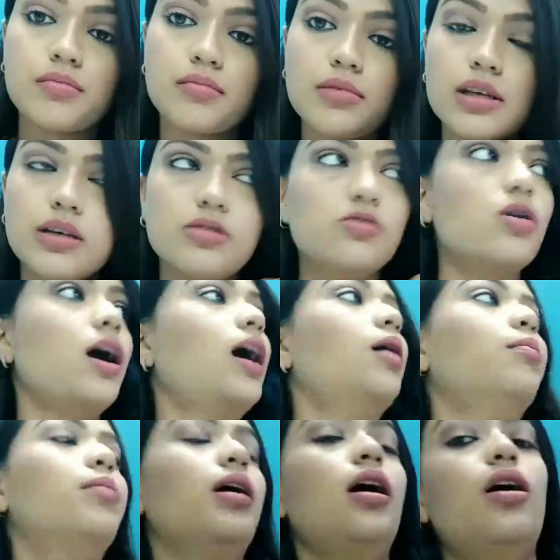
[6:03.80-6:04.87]
So I'm
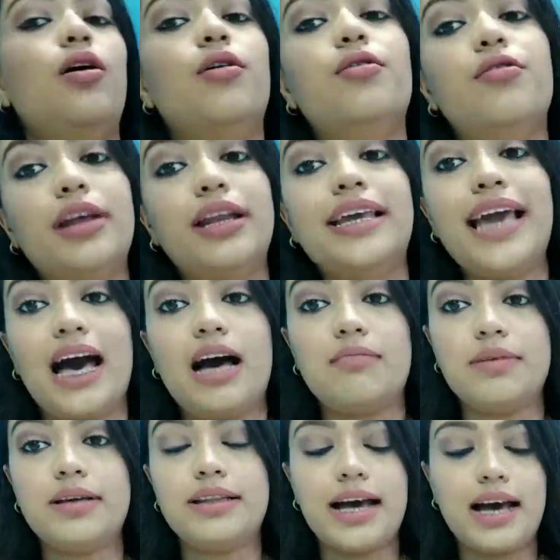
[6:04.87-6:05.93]
really happy
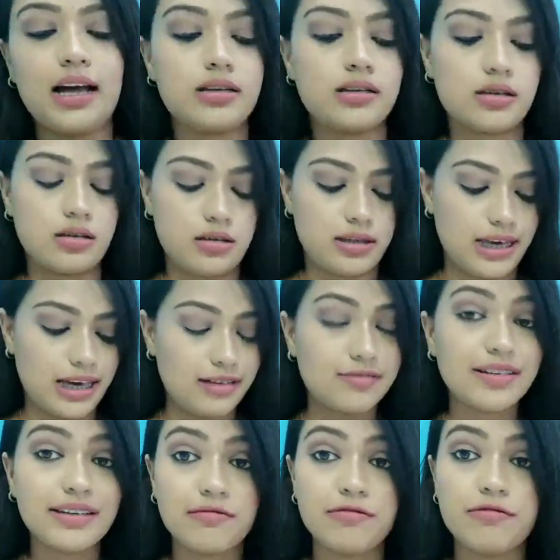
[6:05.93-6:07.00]
that they have
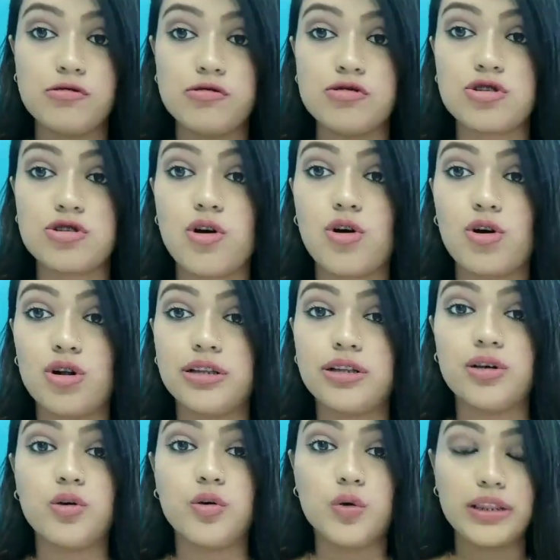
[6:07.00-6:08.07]
infused all the
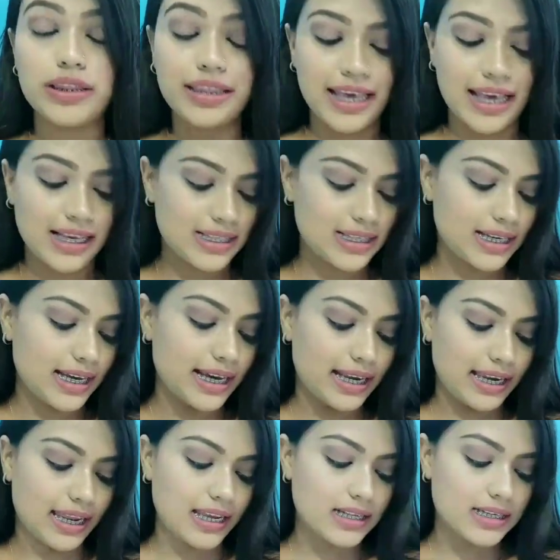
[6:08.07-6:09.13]
good things in
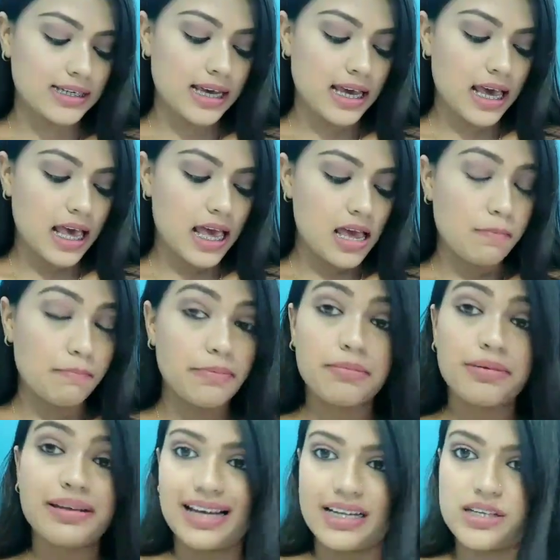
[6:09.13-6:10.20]
it. Maybe
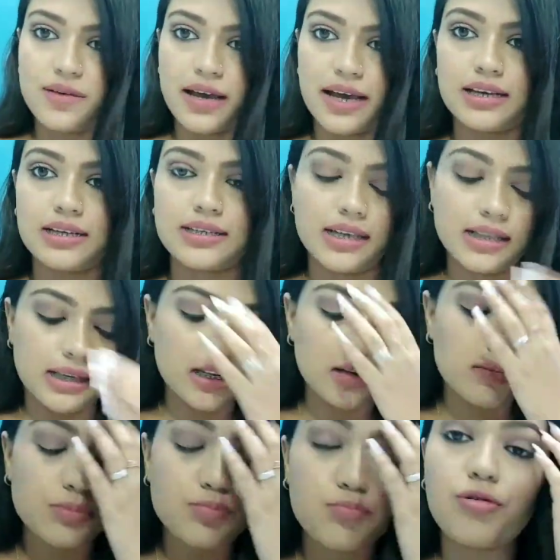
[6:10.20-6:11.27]
that's why it's a little
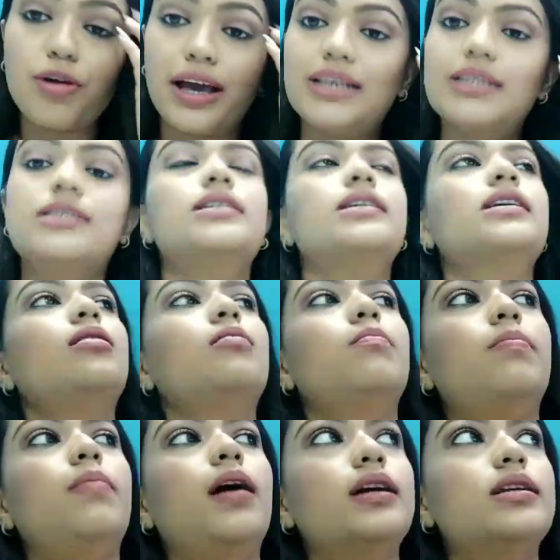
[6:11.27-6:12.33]
bit pricier,
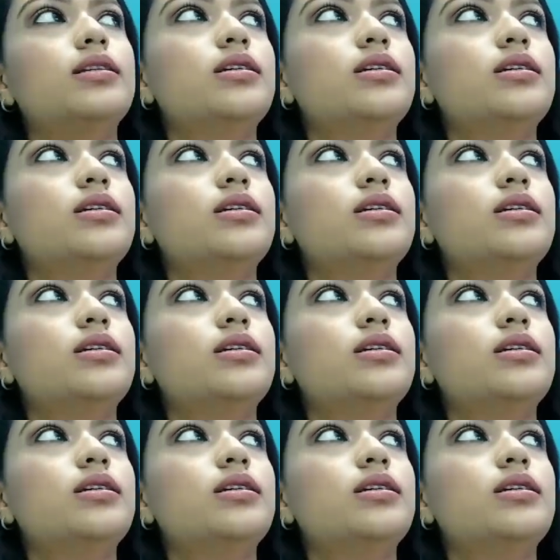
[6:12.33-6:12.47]
but